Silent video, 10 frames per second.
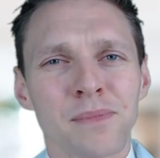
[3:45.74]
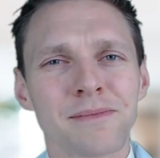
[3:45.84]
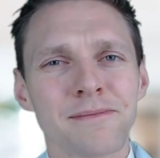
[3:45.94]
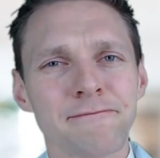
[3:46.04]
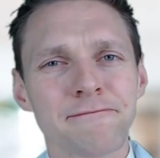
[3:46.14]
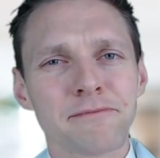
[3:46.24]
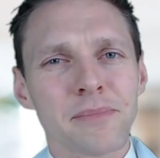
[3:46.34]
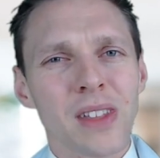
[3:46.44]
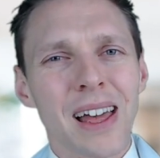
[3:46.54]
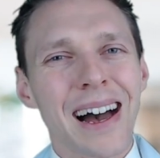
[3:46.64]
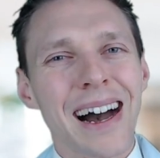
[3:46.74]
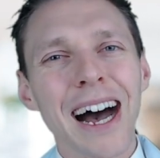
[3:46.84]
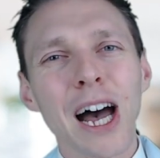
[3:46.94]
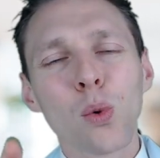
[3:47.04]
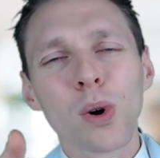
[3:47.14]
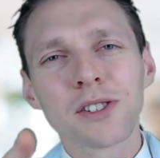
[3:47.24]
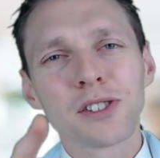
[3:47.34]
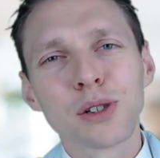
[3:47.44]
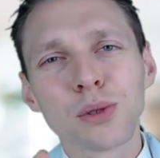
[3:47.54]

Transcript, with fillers: Mm, I want you